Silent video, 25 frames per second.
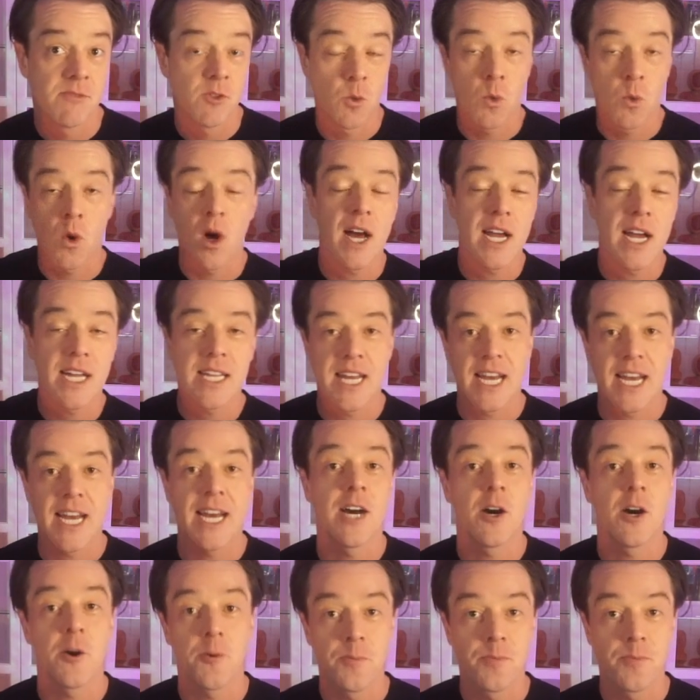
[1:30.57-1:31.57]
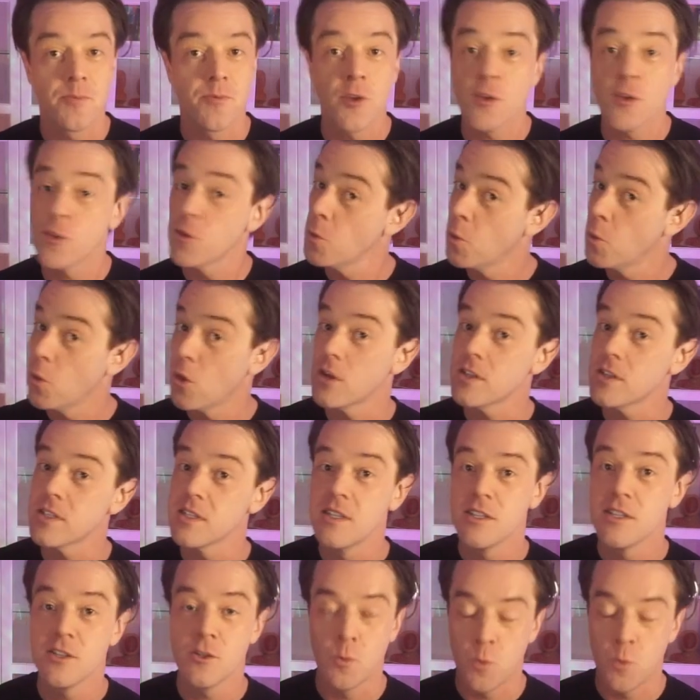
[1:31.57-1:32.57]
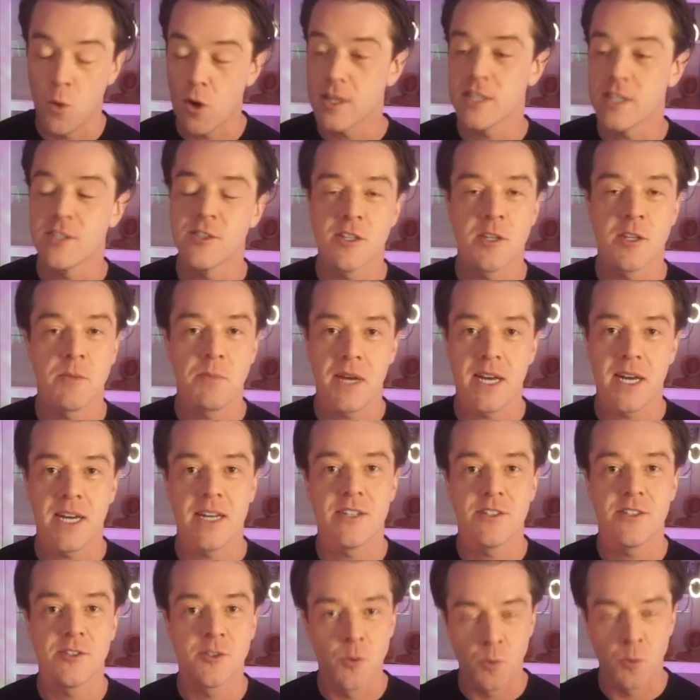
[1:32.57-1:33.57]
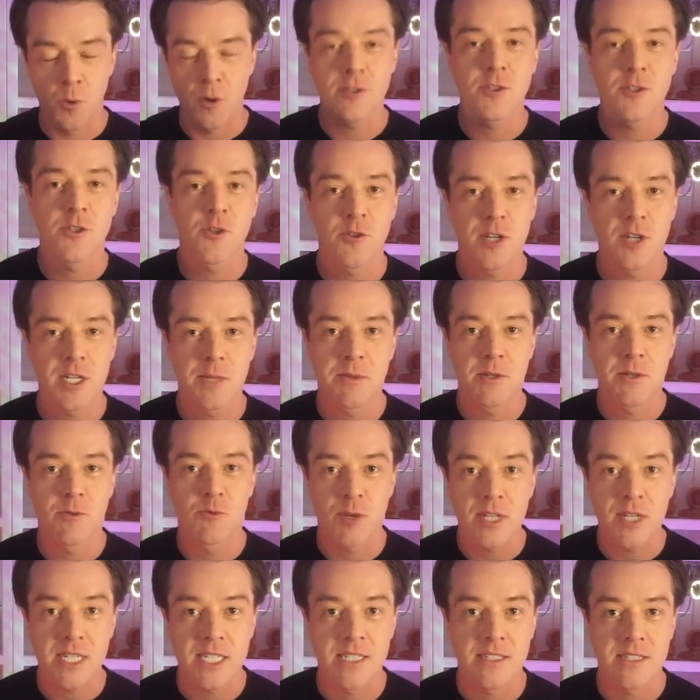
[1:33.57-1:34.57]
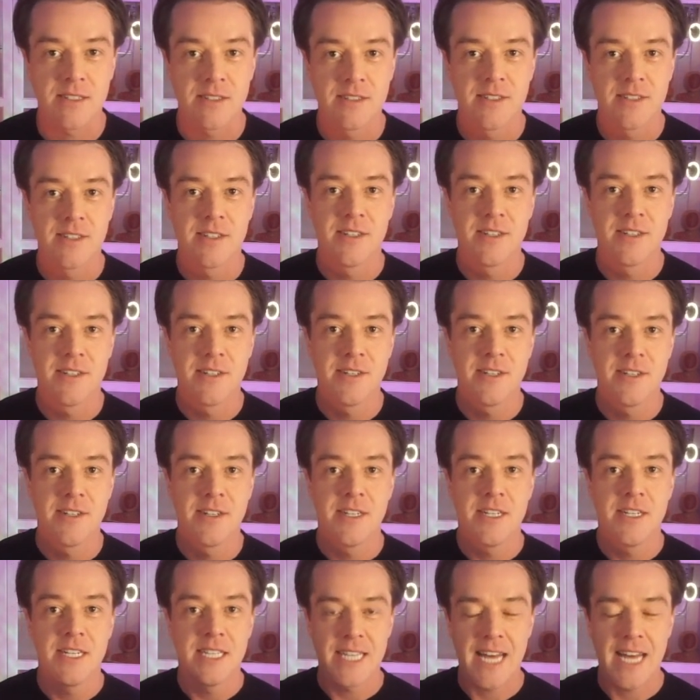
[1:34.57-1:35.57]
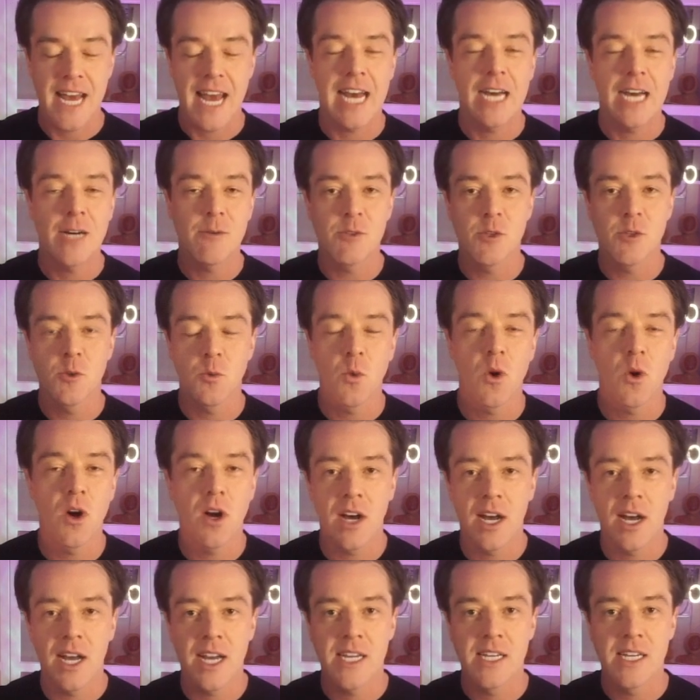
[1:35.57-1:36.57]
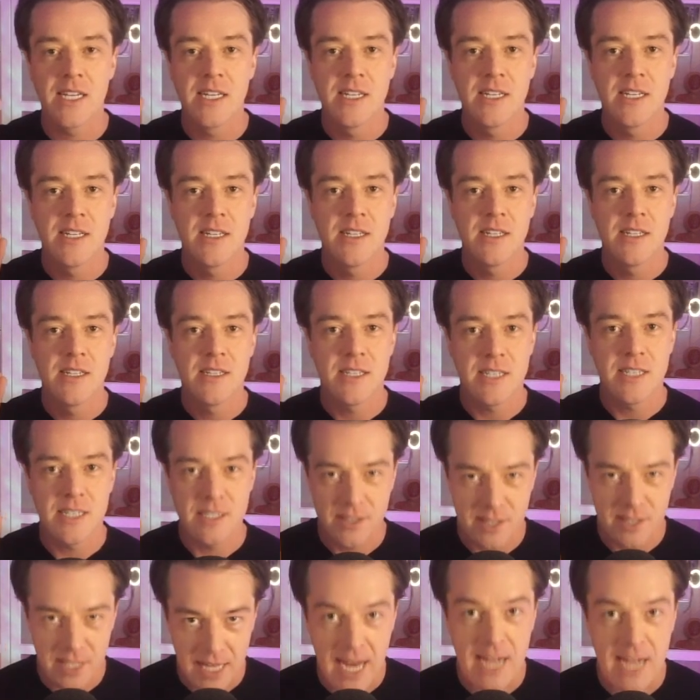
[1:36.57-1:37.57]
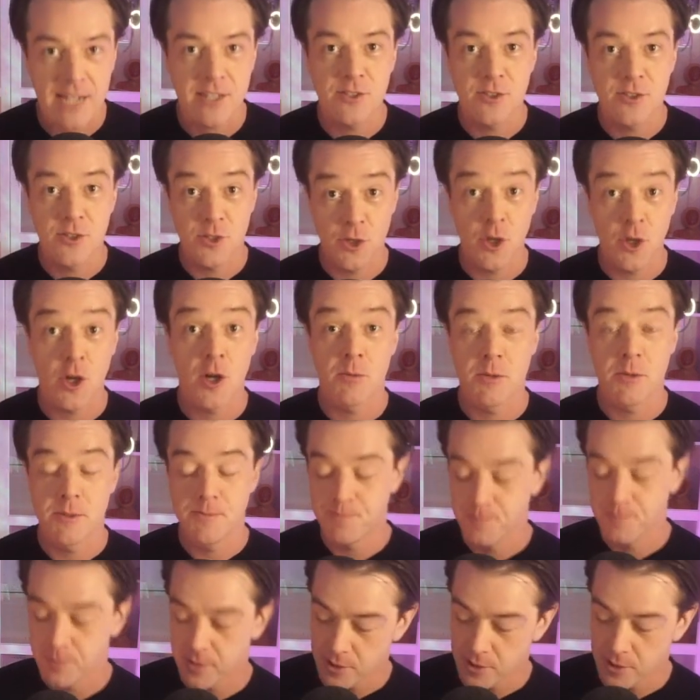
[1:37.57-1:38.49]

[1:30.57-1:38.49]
The why and the how. Not the what. The what is on the page. The what's already been written. The how and the why is the actor's job.